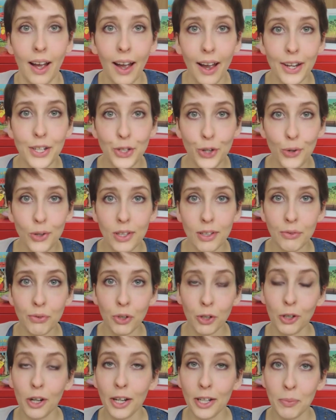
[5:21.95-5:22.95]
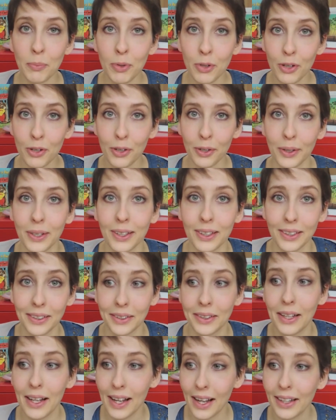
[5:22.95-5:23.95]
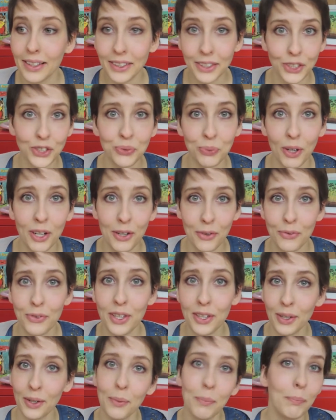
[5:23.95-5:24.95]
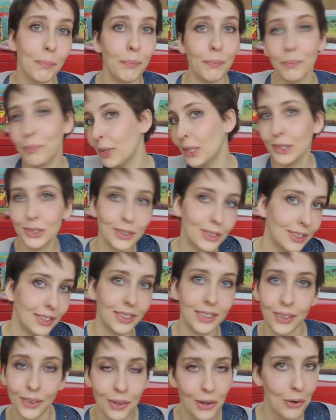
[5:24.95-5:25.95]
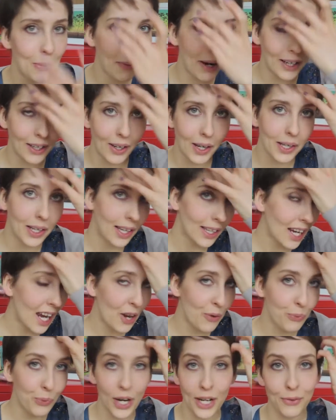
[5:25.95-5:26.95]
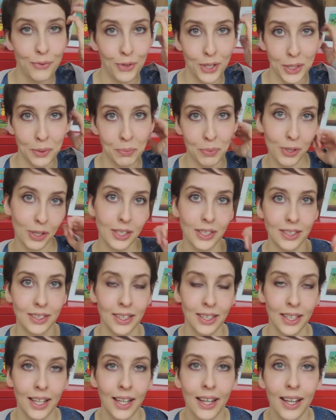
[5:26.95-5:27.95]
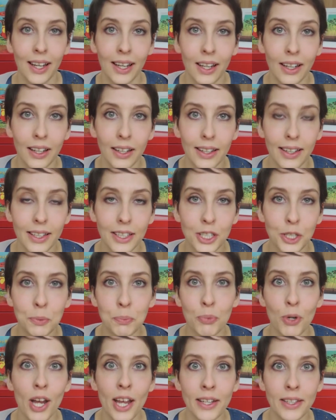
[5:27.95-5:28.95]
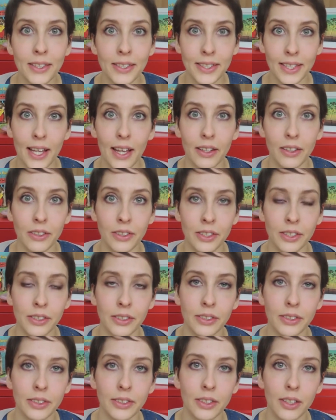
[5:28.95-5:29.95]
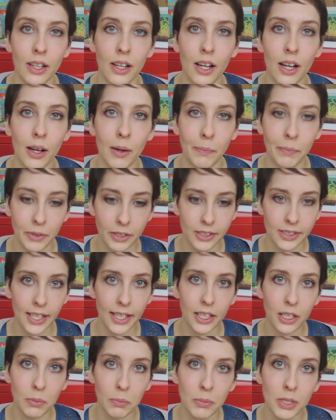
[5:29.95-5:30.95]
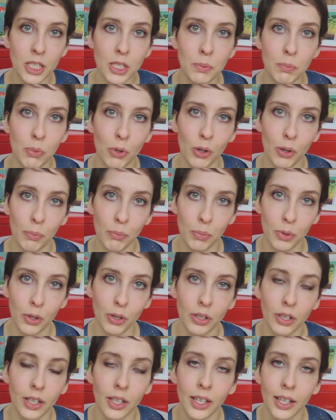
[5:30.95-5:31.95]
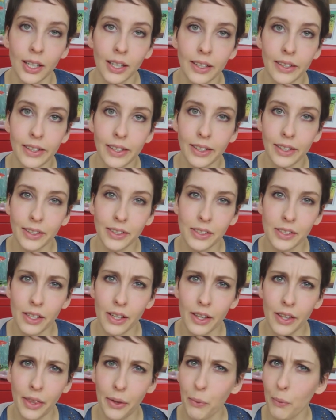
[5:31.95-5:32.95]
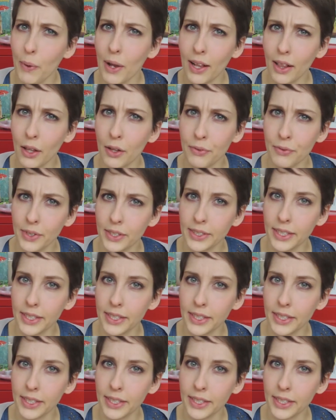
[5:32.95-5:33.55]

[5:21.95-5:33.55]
I totally forgot a book, and it's one of the most, oh my god, I can't wait for it books. It's Brandon Sanderson's The Second Mistborn book. It's The Well of